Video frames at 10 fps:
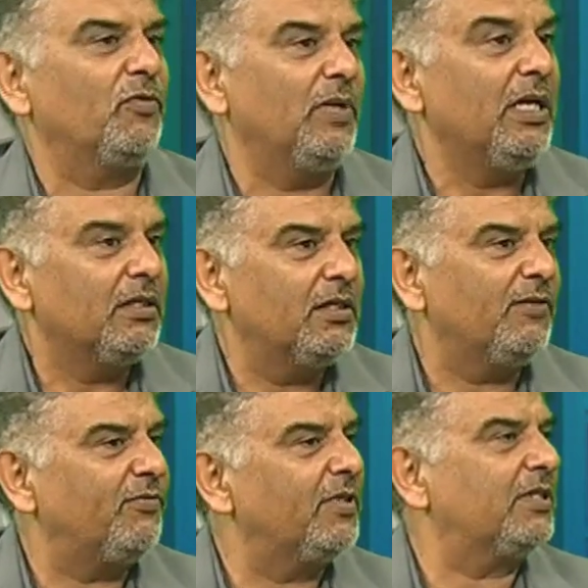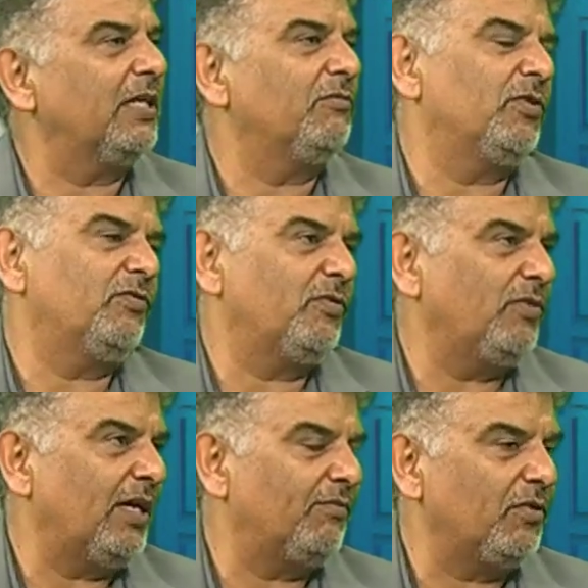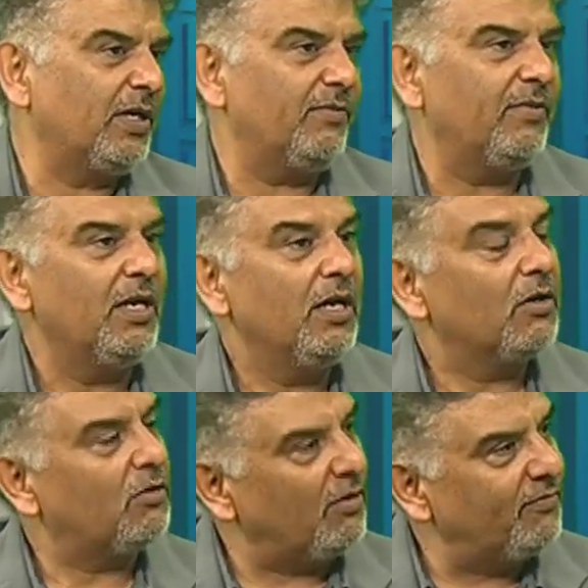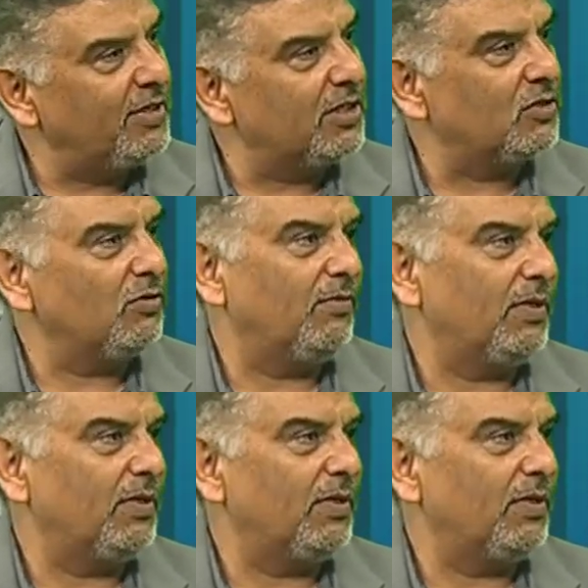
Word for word: So this is the first thing which, which we have to give confidence to